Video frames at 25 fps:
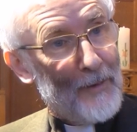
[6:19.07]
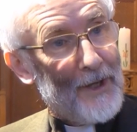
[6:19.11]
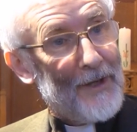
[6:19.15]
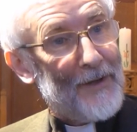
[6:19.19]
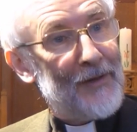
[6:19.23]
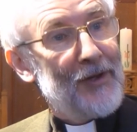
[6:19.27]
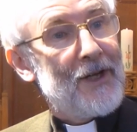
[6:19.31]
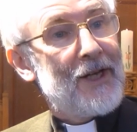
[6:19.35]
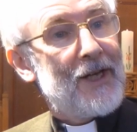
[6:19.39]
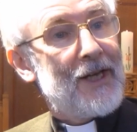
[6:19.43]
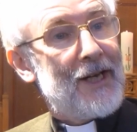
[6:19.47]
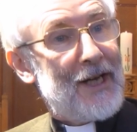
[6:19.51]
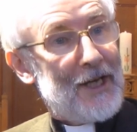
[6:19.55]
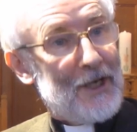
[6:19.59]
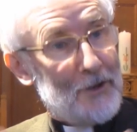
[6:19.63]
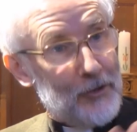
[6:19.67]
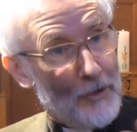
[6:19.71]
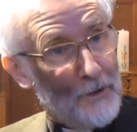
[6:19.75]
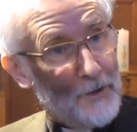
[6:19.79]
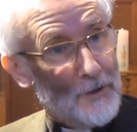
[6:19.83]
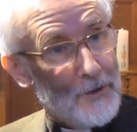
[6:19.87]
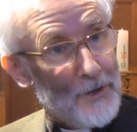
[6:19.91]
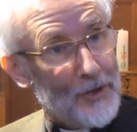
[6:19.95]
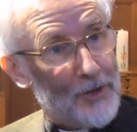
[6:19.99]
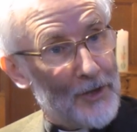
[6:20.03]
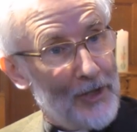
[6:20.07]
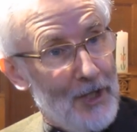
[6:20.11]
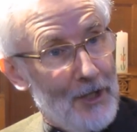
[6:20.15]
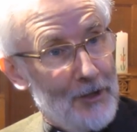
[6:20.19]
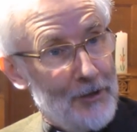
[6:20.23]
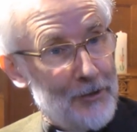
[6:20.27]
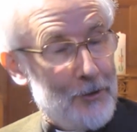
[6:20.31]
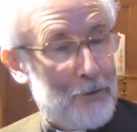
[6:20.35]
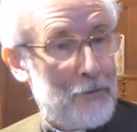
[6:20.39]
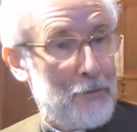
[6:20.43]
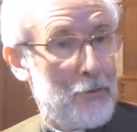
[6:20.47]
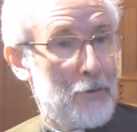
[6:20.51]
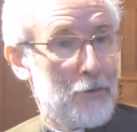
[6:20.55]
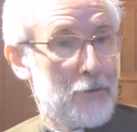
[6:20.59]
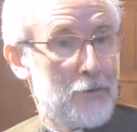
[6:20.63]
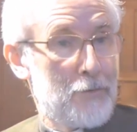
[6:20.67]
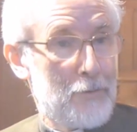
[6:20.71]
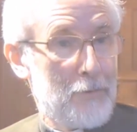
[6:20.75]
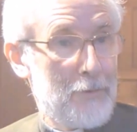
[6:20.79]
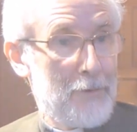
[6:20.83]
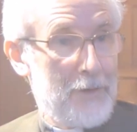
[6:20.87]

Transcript: where the connection can start to look at